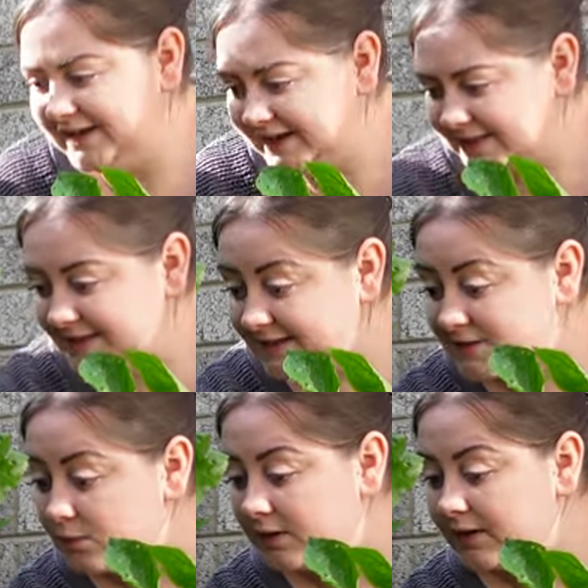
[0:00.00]
and get
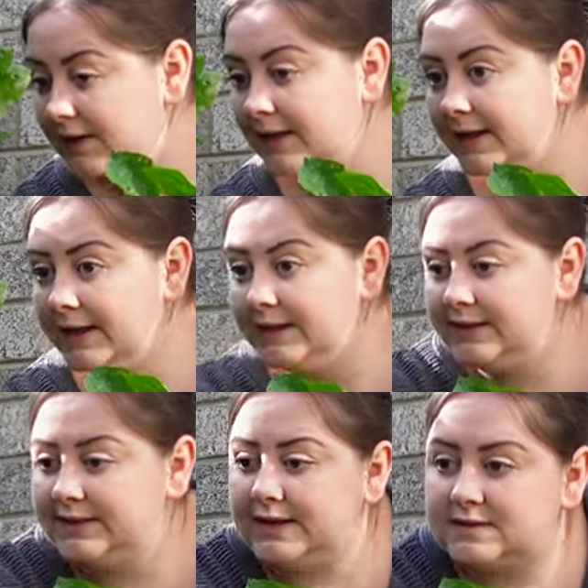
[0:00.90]
this one,
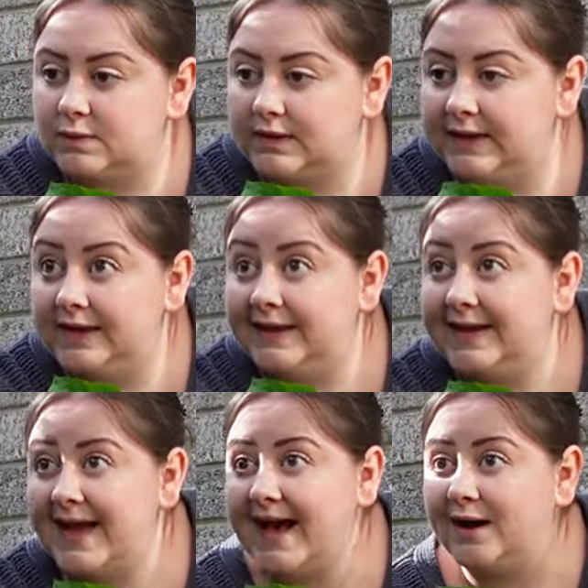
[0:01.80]
this one here,
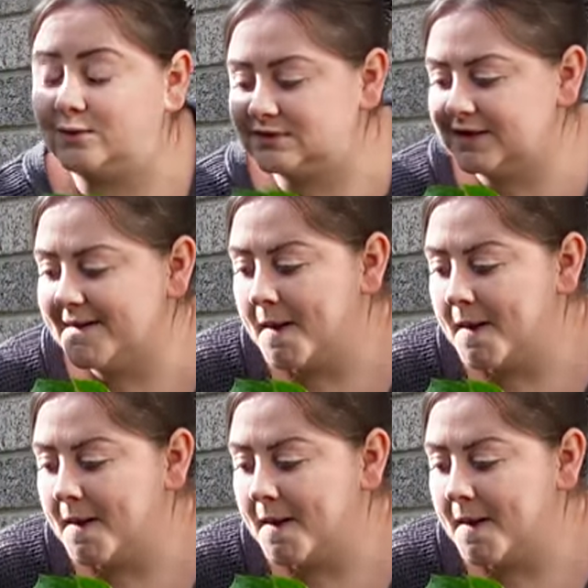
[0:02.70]
out.